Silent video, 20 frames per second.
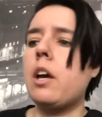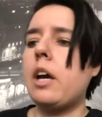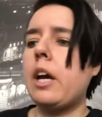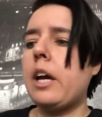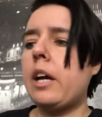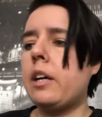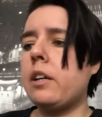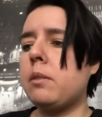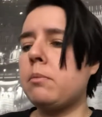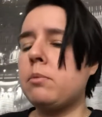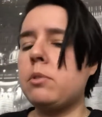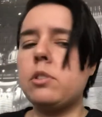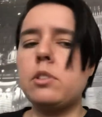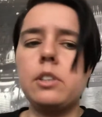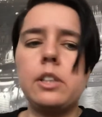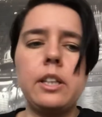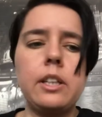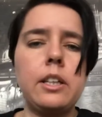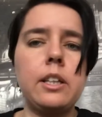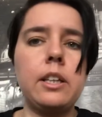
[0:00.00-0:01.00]
and I'm just
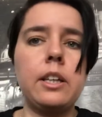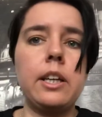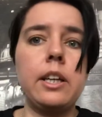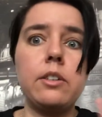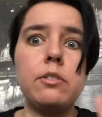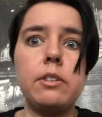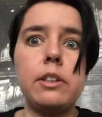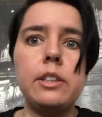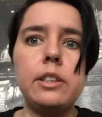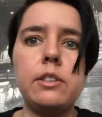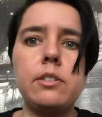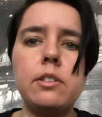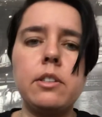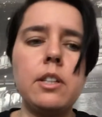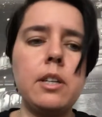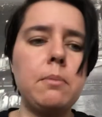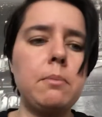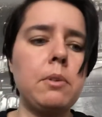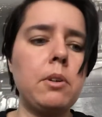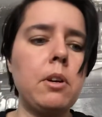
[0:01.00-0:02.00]
gonna get right into
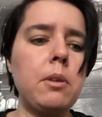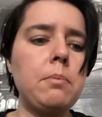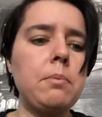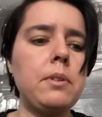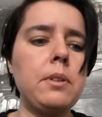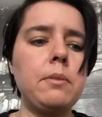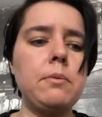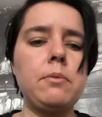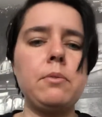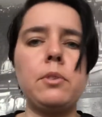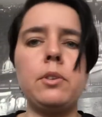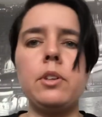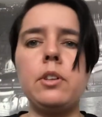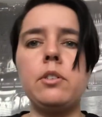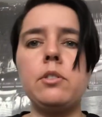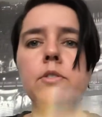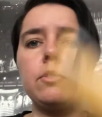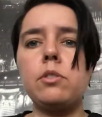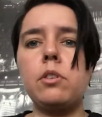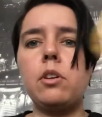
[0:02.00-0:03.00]
them and open them for
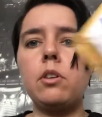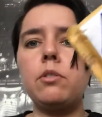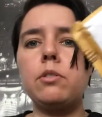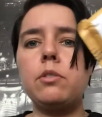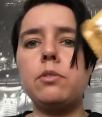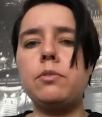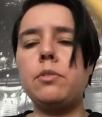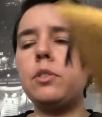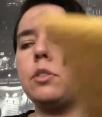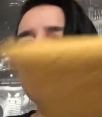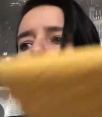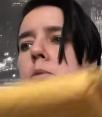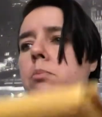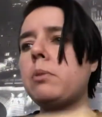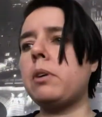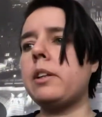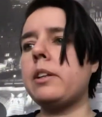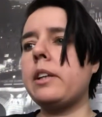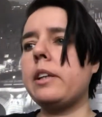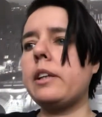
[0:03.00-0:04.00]
you. So the first
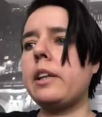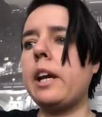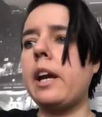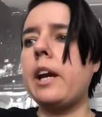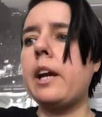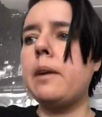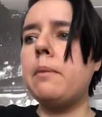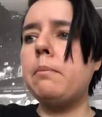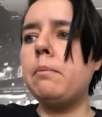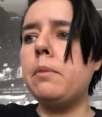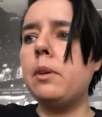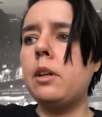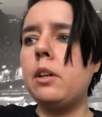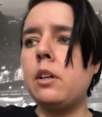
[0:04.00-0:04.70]
one that came,